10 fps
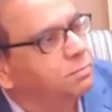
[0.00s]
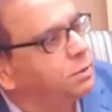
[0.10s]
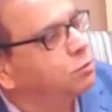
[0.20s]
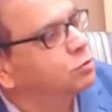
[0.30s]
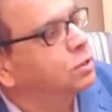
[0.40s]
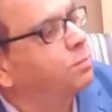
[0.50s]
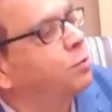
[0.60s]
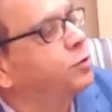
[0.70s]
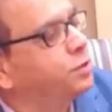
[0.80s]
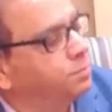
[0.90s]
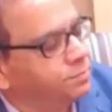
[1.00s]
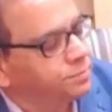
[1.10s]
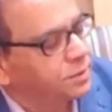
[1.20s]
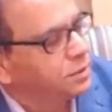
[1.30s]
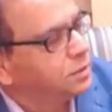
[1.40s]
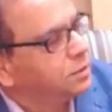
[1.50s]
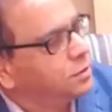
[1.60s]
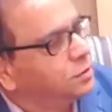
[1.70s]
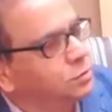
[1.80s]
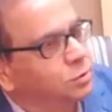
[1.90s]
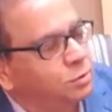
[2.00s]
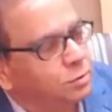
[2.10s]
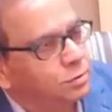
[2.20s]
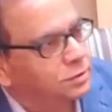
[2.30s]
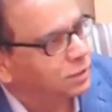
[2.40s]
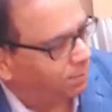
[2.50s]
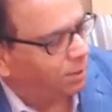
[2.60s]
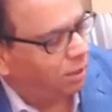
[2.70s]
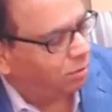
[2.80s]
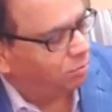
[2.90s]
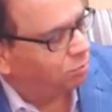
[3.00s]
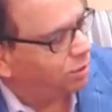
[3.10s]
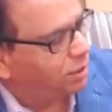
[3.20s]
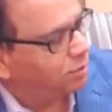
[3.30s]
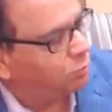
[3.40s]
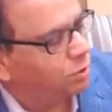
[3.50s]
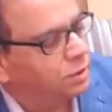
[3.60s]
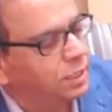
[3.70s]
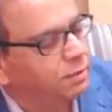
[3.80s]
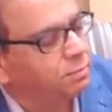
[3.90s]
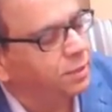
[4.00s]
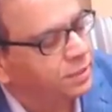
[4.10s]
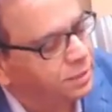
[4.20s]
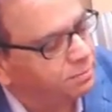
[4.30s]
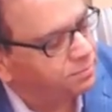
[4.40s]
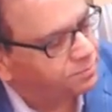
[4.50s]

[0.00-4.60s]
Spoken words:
me to support him. So somehow, when I went and met him,